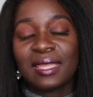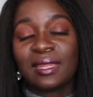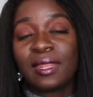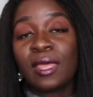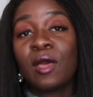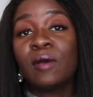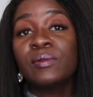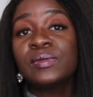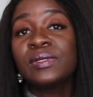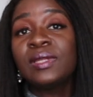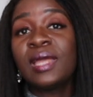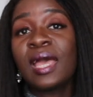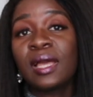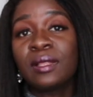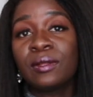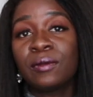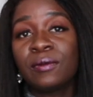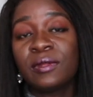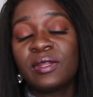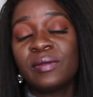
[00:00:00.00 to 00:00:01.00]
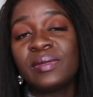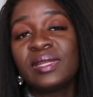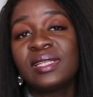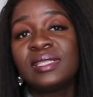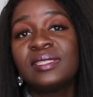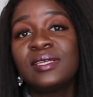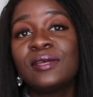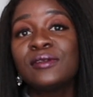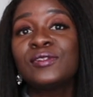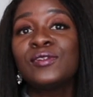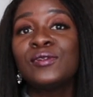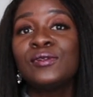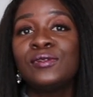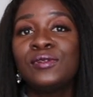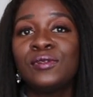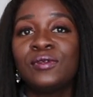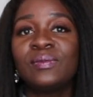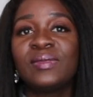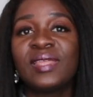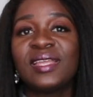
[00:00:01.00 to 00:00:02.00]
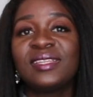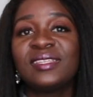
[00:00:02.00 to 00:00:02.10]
It helps with the algorithm, and it tells YouTube that